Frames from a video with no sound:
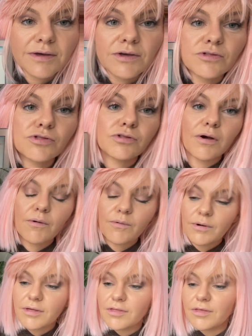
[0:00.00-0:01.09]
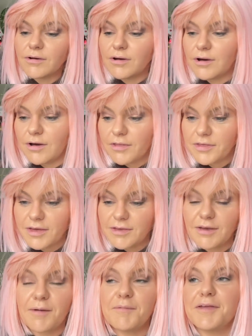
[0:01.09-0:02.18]
So
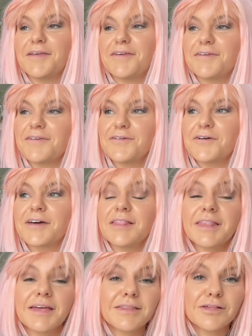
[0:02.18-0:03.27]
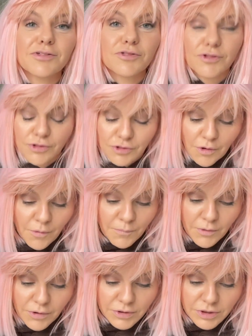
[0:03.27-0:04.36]
I mean, you can link this to so
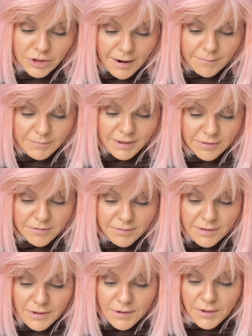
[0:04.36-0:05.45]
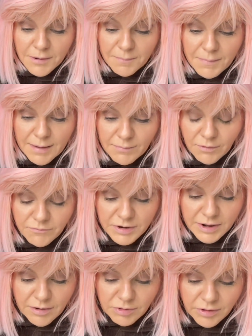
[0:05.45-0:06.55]
much. I need to make more
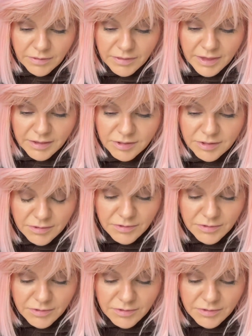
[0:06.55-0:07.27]
videos on this.